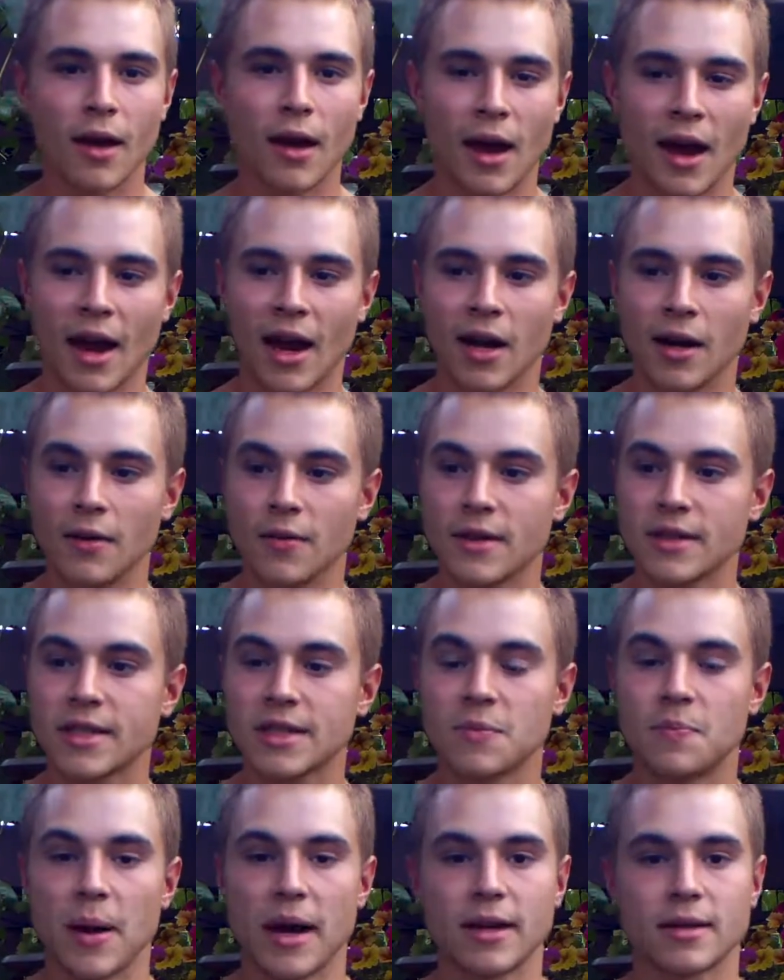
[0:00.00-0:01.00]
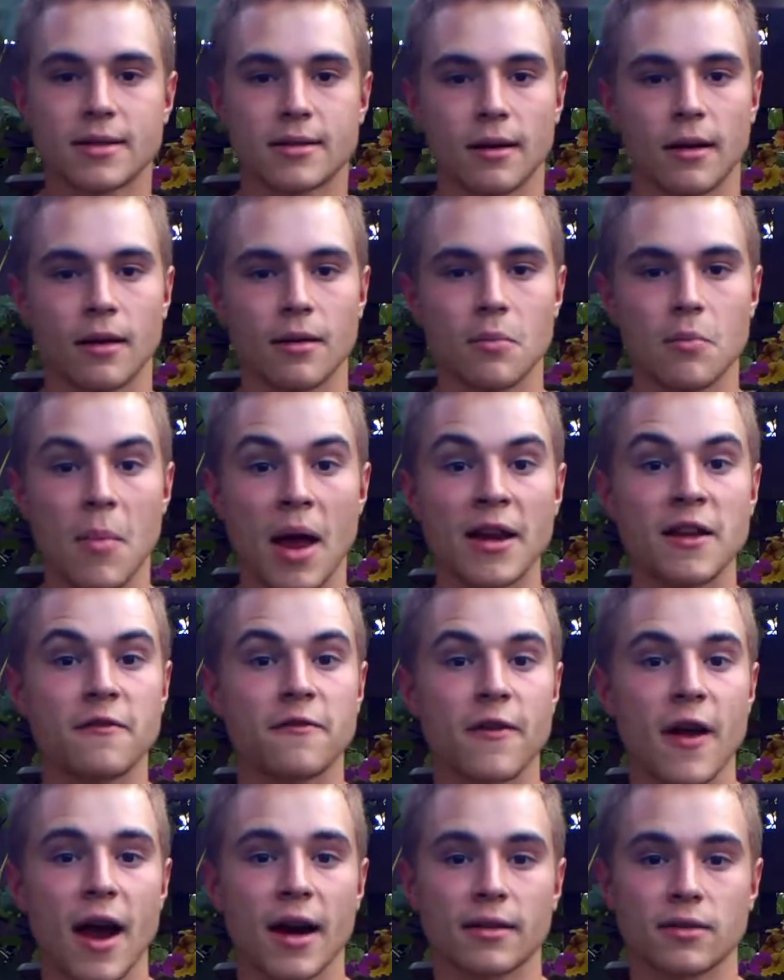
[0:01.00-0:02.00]
And this is based on many
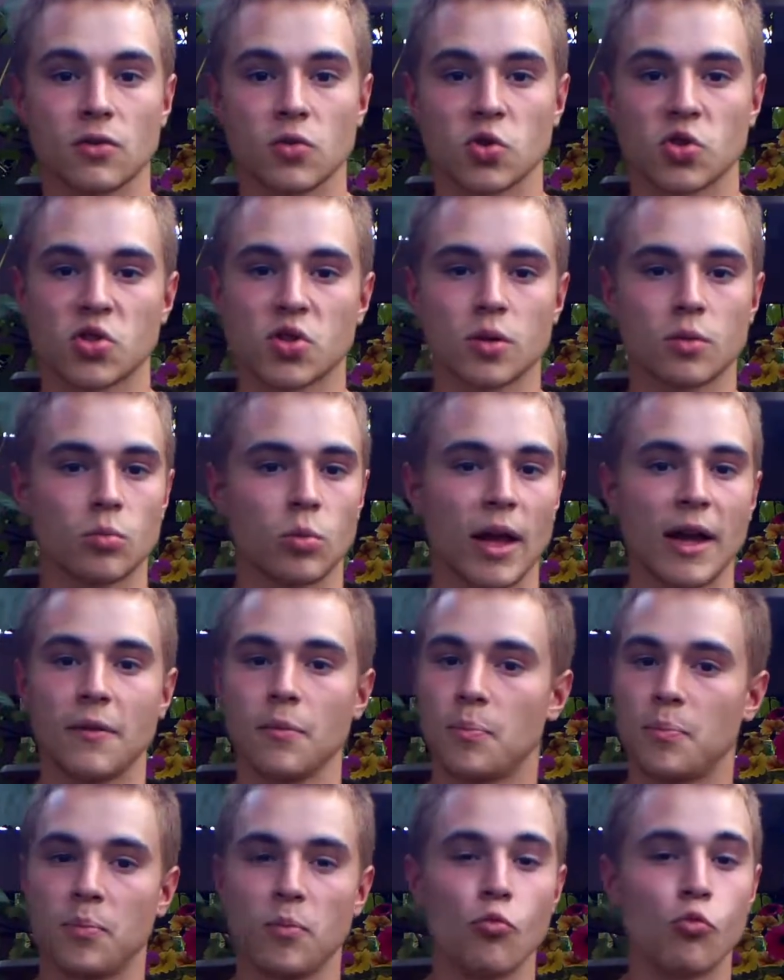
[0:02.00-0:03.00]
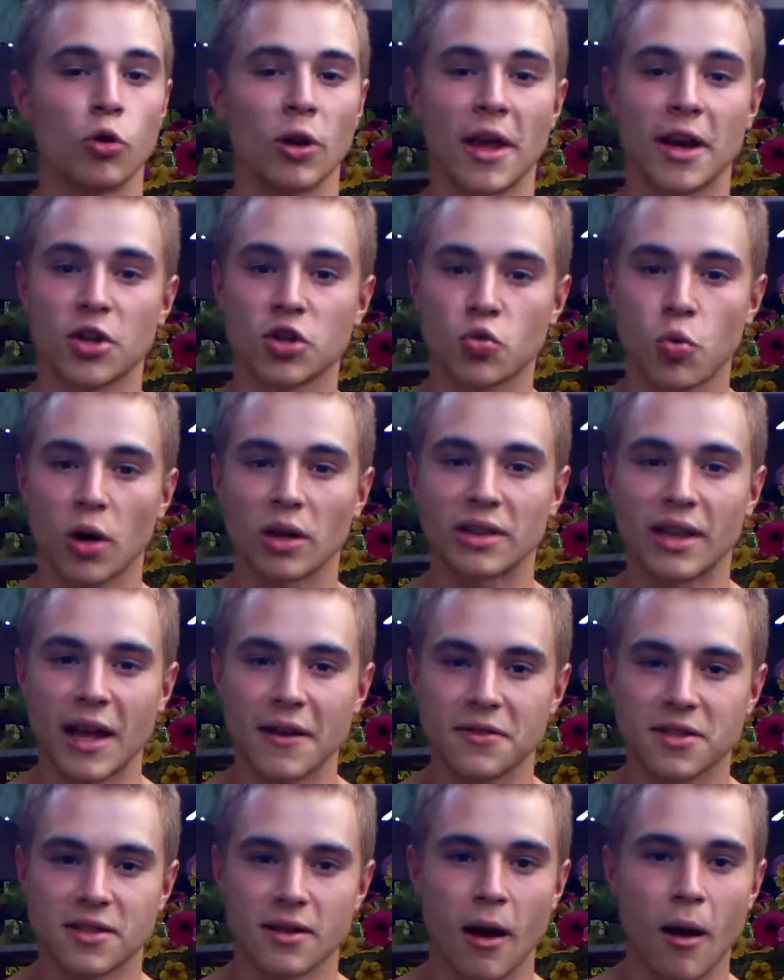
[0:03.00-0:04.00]
factors related to our
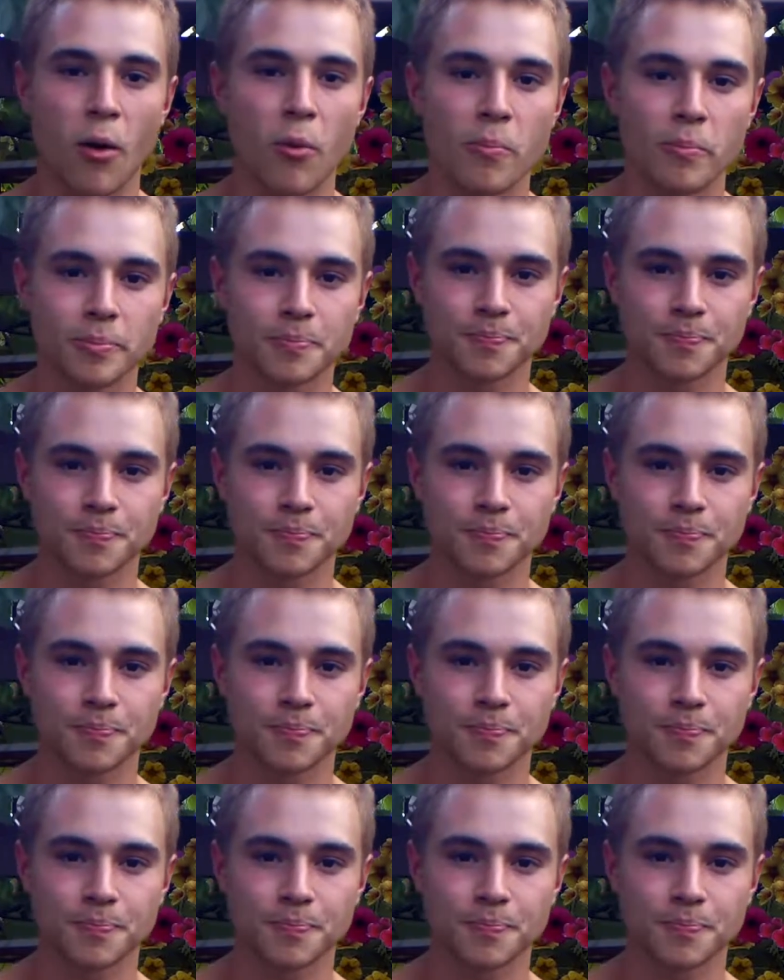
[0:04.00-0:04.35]
lifestyle.